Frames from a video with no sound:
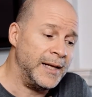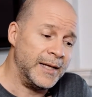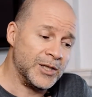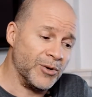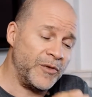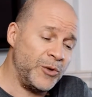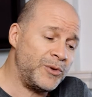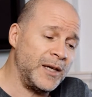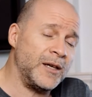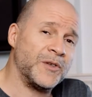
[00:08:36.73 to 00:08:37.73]
So if you
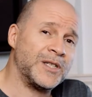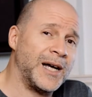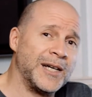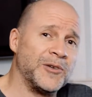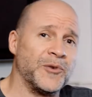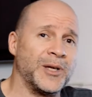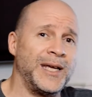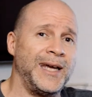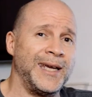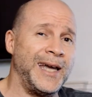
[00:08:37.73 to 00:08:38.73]
think a photographer
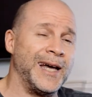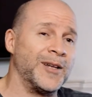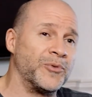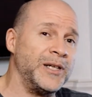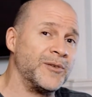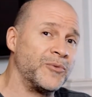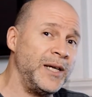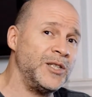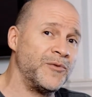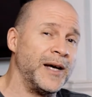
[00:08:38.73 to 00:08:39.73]
can't calibrate the
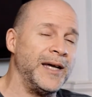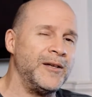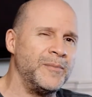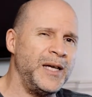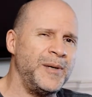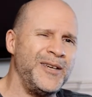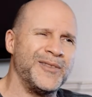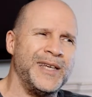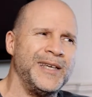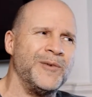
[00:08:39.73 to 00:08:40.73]
rangefinder, maybe you're
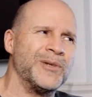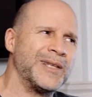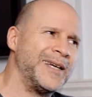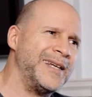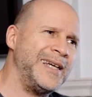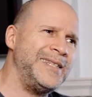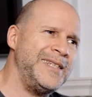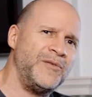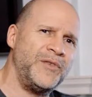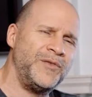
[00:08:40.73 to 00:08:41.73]
thinking with like a
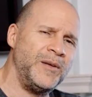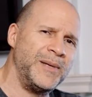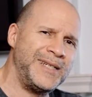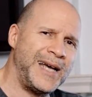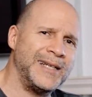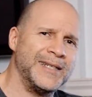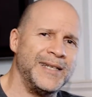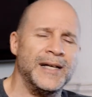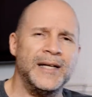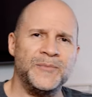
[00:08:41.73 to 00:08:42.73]
1950 mentality.